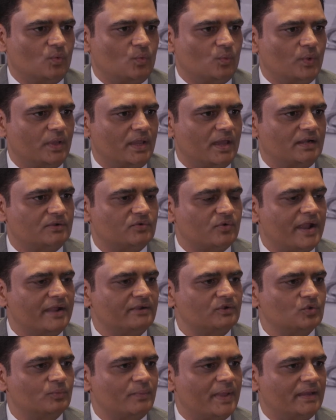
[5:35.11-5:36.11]
we are
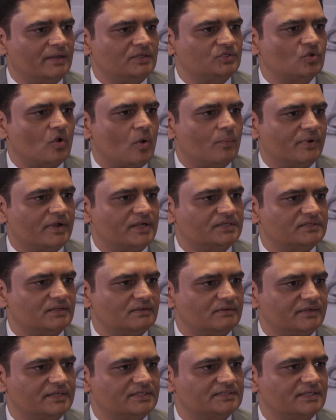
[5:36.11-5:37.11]
trying to manage
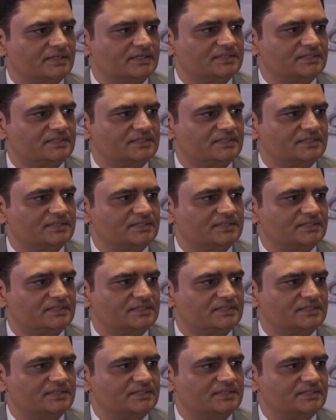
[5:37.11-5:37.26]
operational risk.